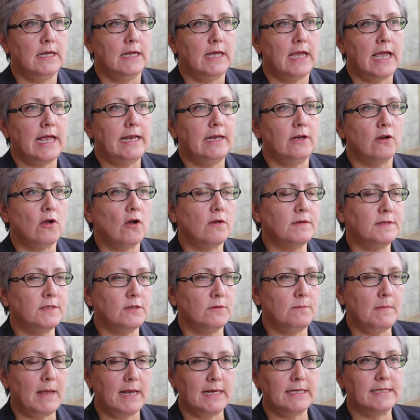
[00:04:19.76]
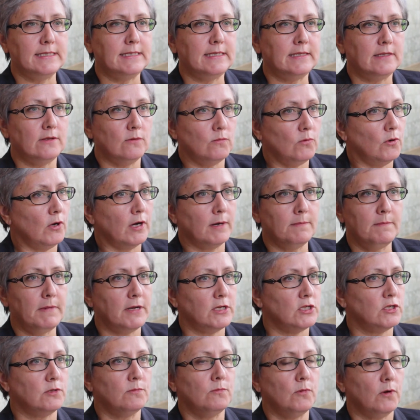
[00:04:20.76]
and it also makes the work
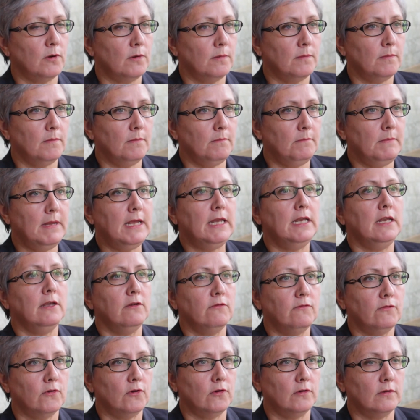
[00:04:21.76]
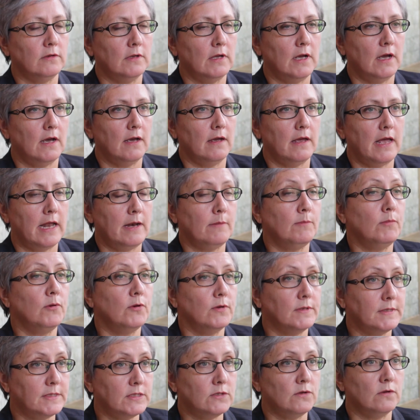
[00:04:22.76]
much more meaningful at a
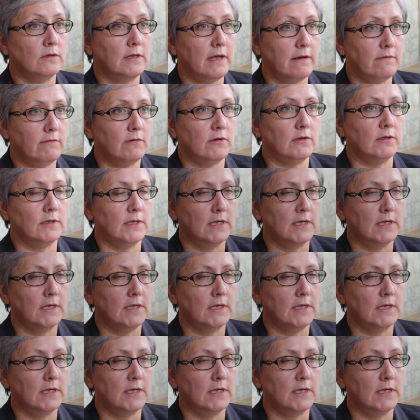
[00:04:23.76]
personal level.